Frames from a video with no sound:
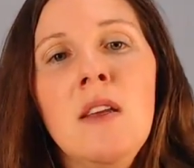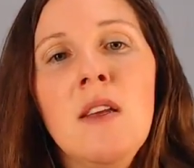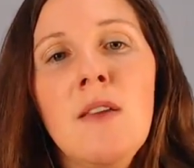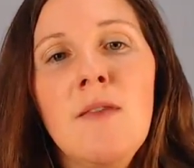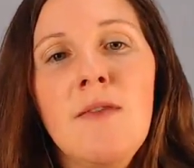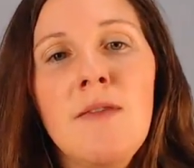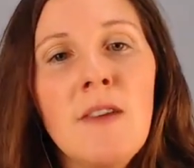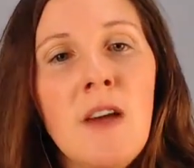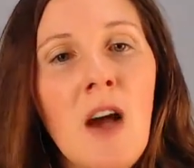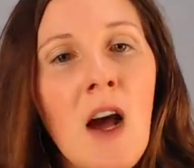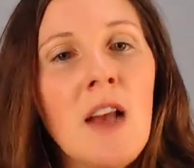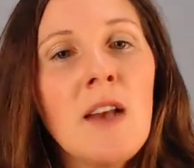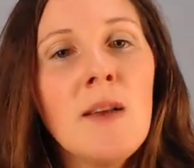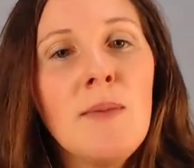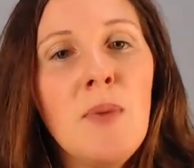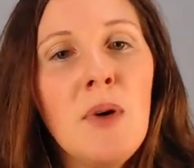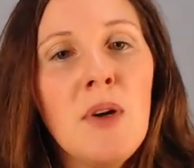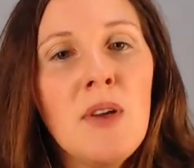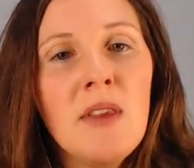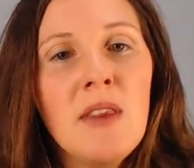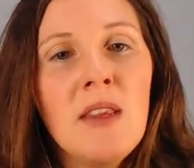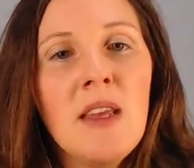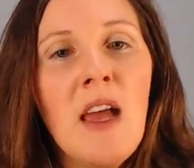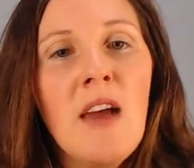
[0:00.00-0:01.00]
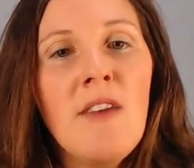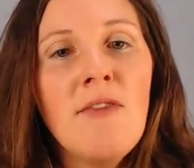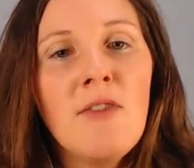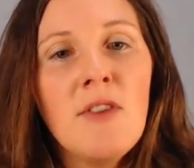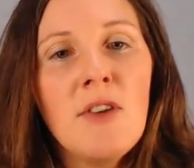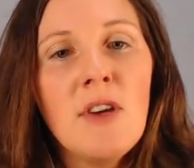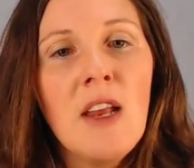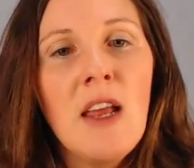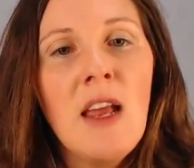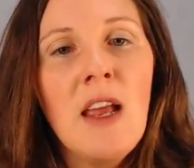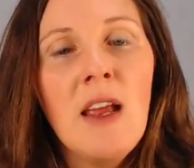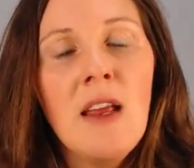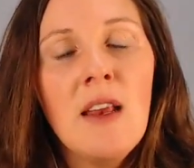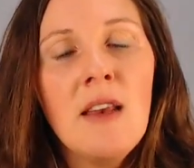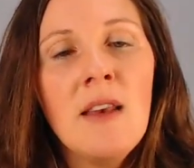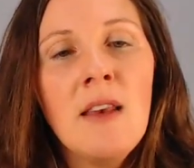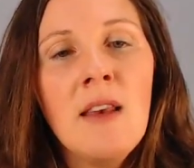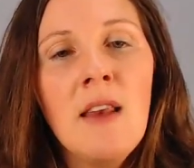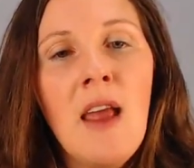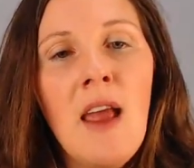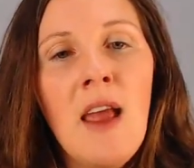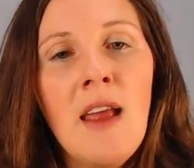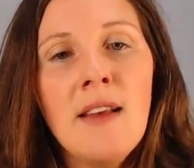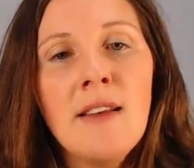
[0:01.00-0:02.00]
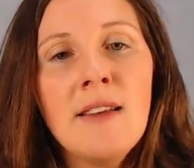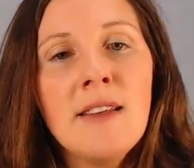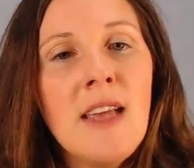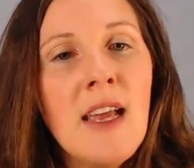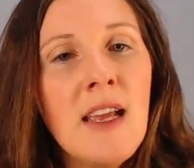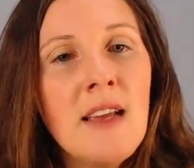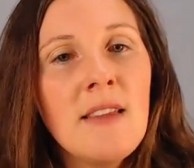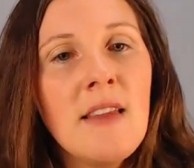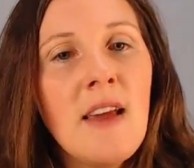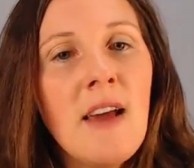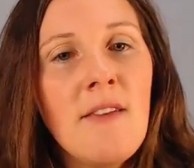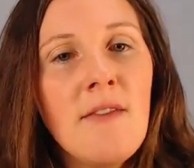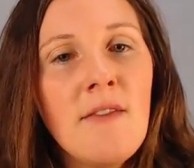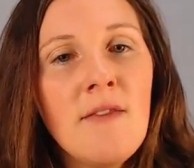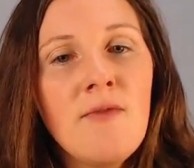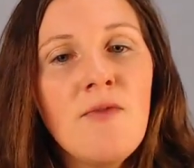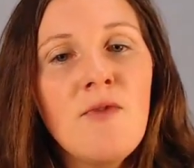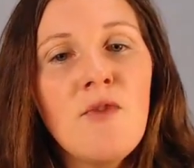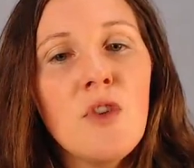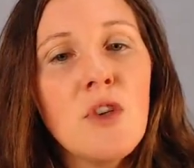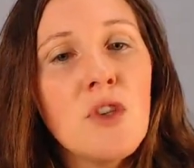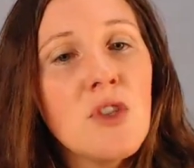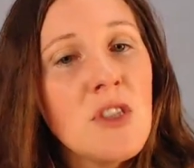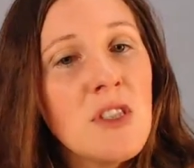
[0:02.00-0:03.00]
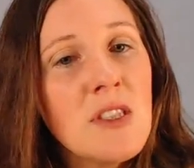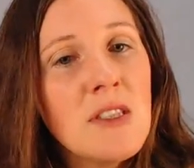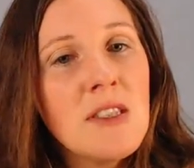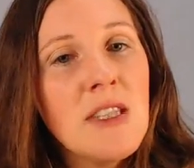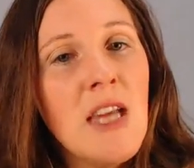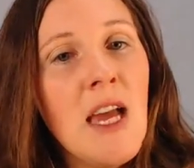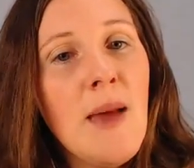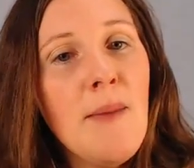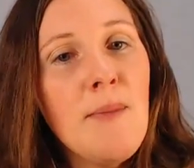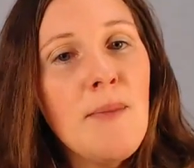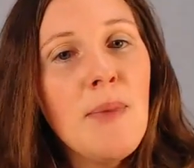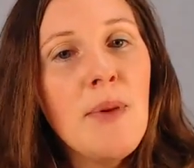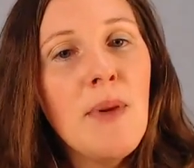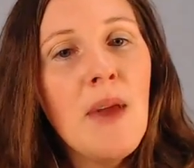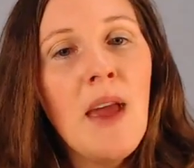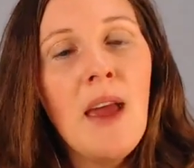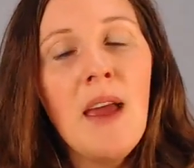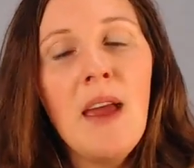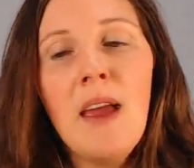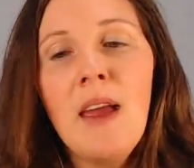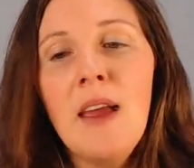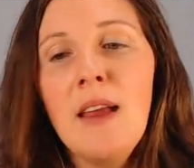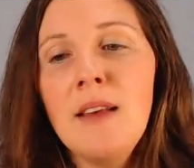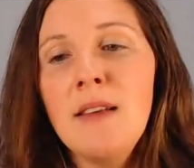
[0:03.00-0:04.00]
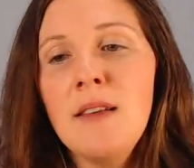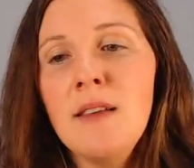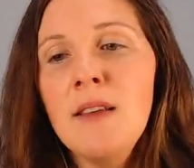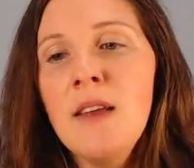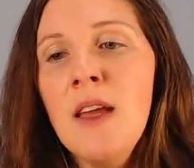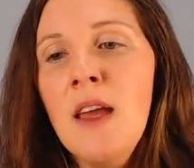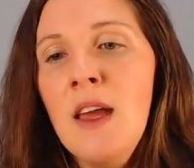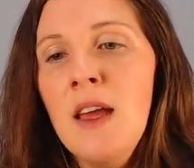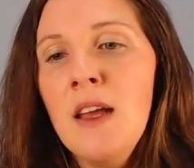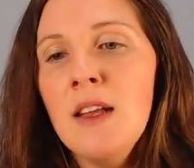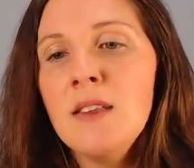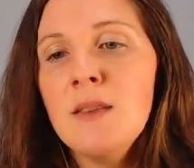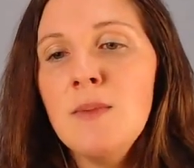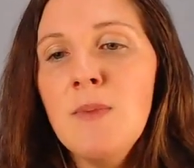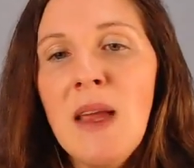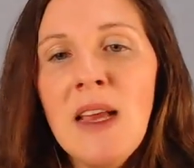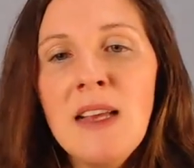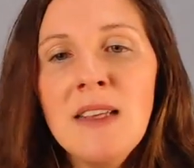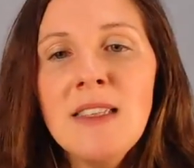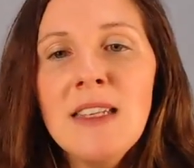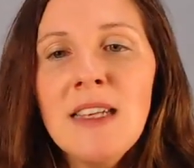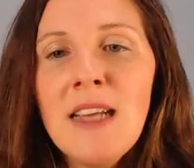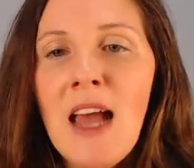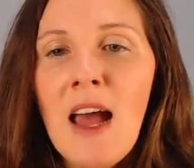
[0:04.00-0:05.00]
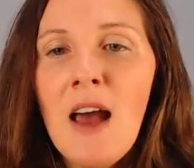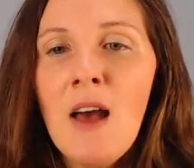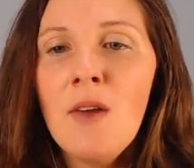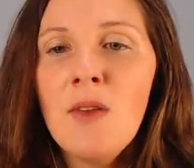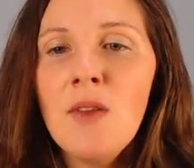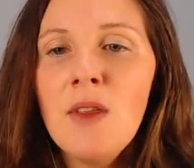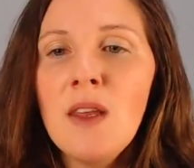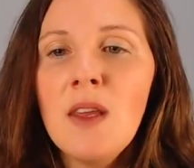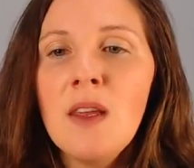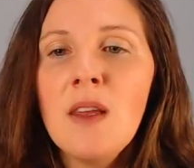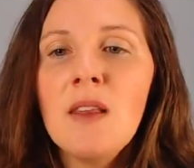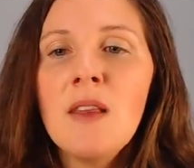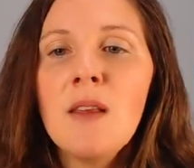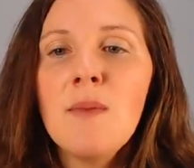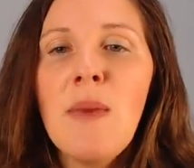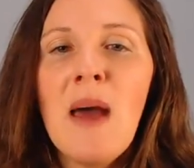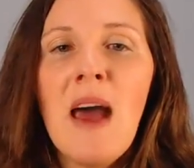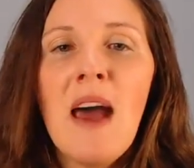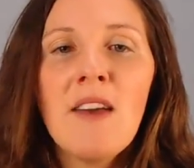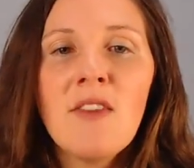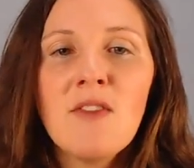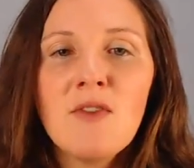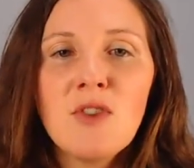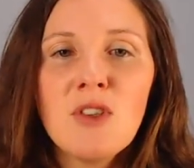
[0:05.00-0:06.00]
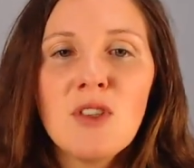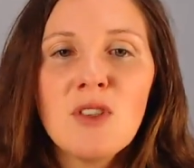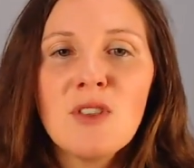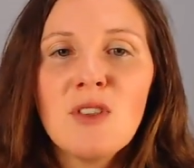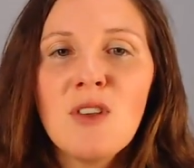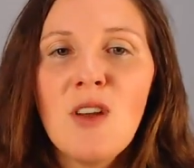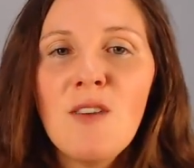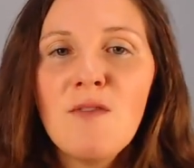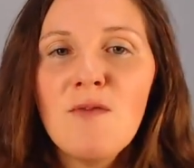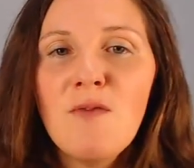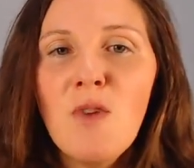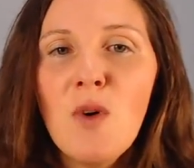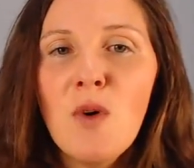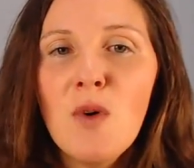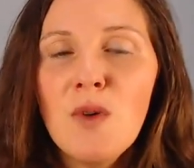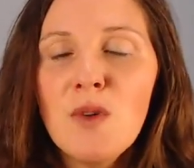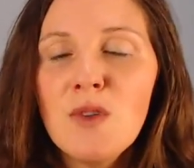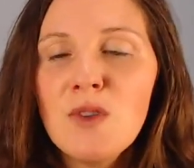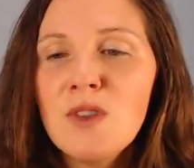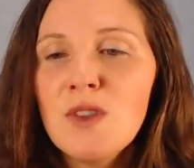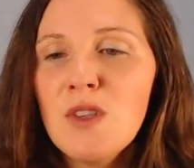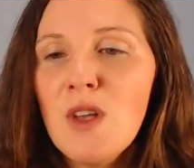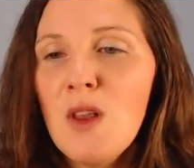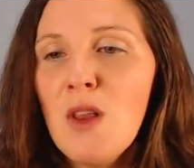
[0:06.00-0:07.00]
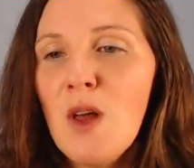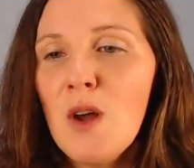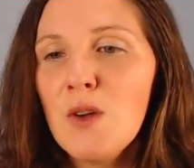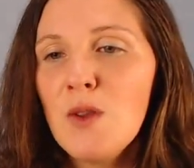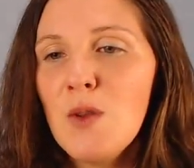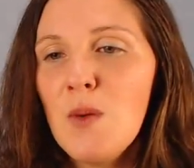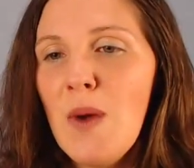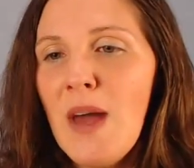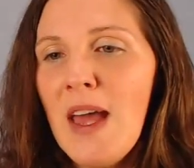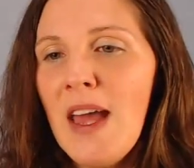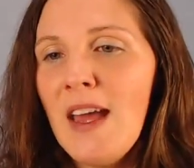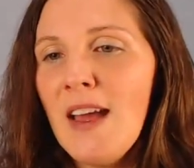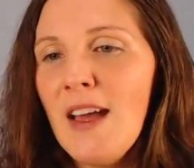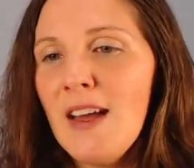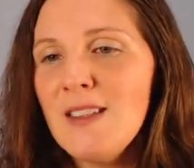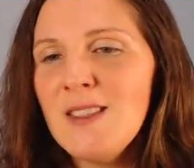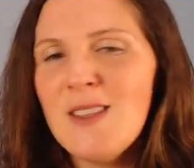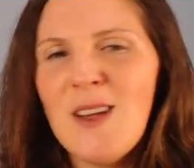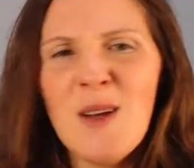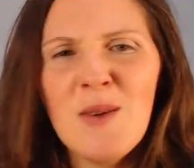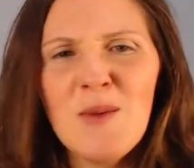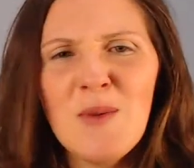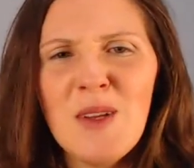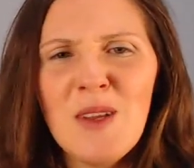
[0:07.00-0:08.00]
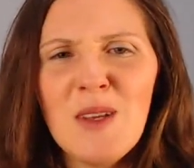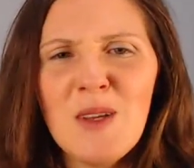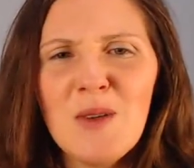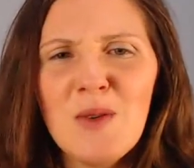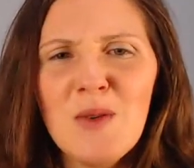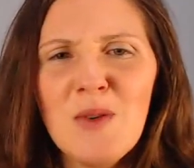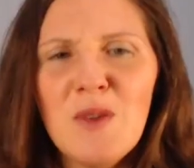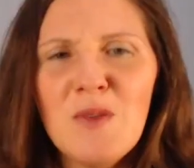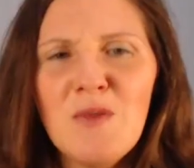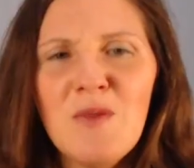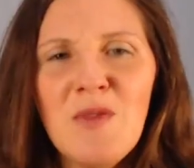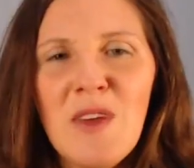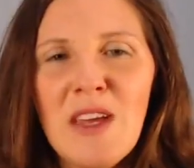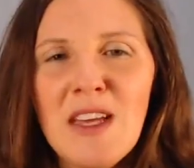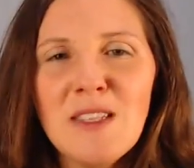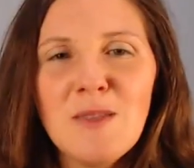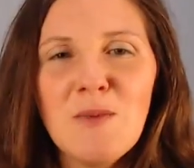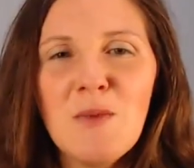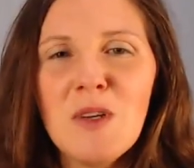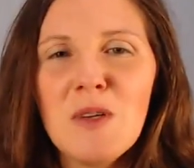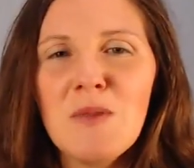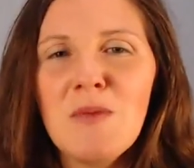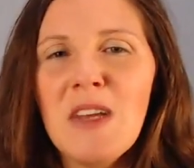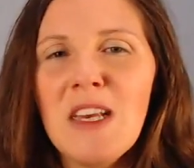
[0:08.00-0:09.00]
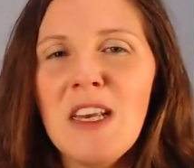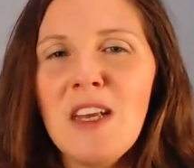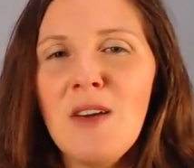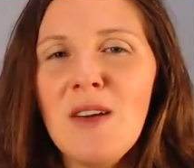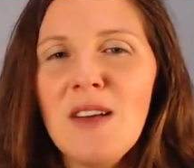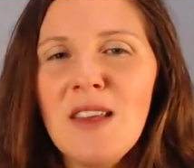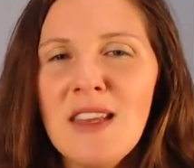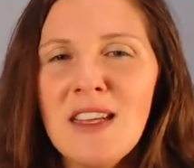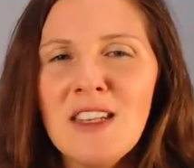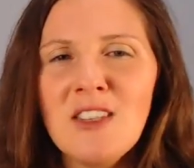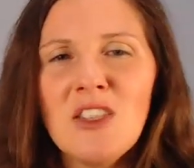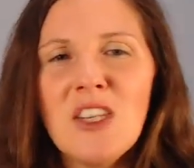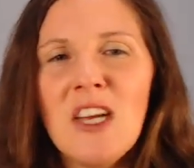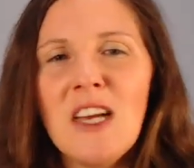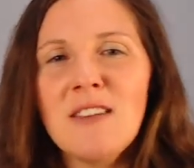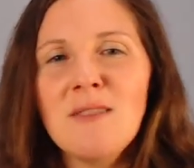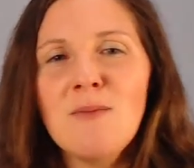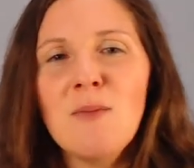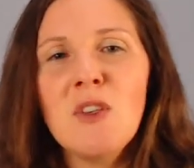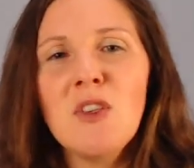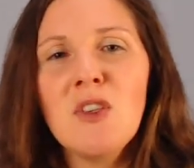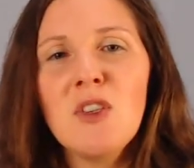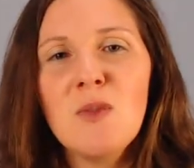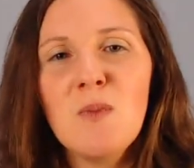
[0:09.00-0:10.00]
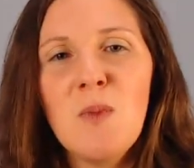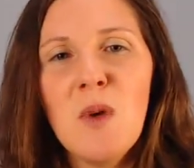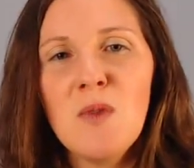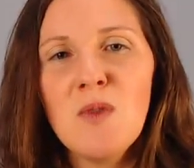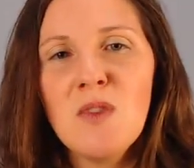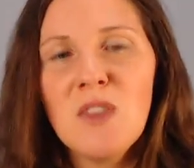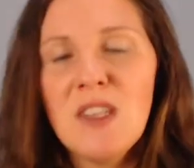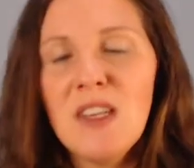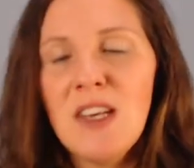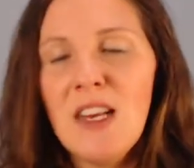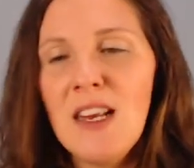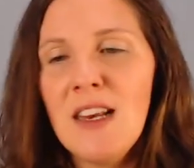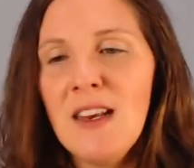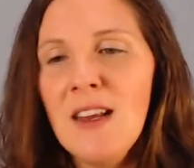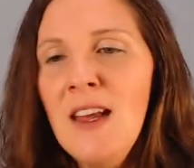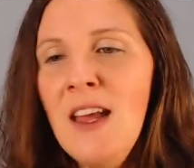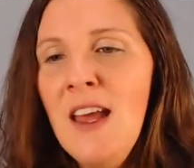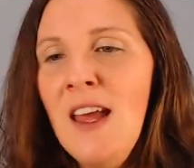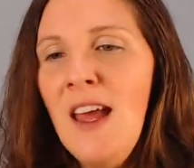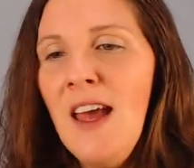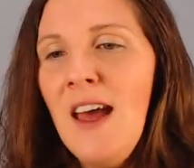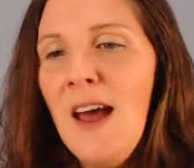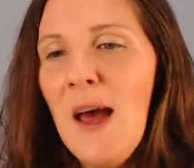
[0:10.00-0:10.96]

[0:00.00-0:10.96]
you've got to put the effort in and take that first step. And it's amazing how the path just unfolds along the way. I saw a really cool Facebook video. I think Jasmine just posted it.